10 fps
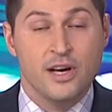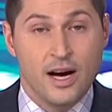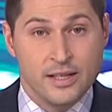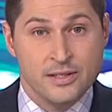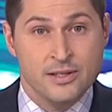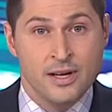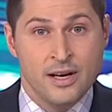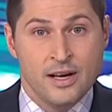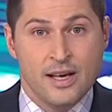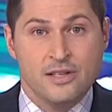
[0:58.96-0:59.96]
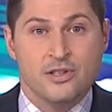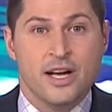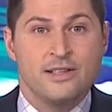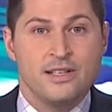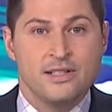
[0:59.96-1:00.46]
guns.
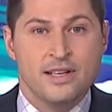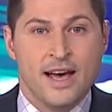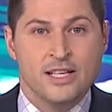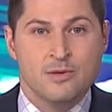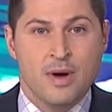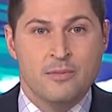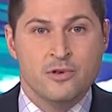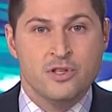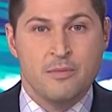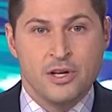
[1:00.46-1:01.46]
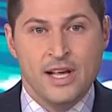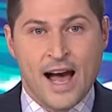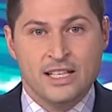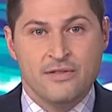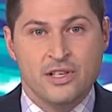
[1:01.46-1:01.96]
Yesterday, D.C. council members, community
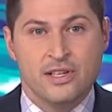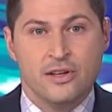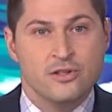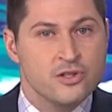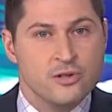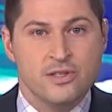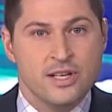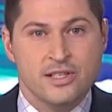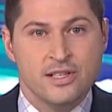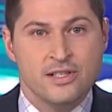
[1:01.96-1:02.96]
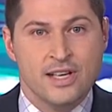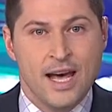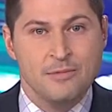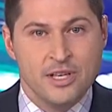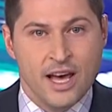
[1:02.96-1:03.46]
activists, and concerned citizens
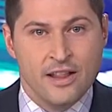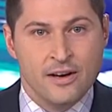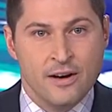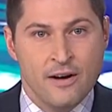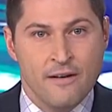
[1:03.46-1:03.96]
came together